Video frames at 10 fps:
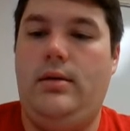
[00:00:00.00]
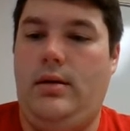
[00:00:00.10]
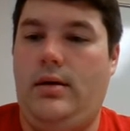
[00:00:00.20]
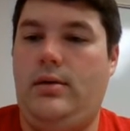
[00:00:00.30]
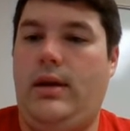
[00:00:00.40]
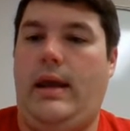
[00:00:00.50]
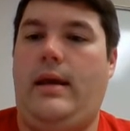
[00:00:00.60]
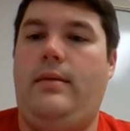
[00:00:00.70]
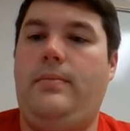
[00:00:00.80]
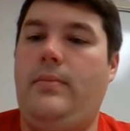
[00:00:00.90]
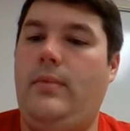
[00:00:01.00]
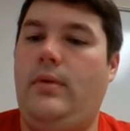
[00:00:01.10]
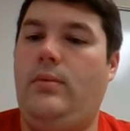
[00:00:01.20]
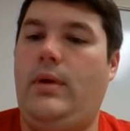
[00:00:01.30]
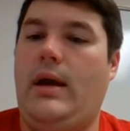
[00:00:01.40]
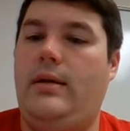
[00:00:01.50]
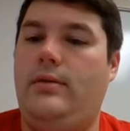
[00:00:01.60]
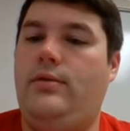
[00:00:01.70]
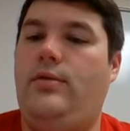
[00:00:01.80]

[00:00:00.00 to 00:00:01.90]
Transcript: Okay, we got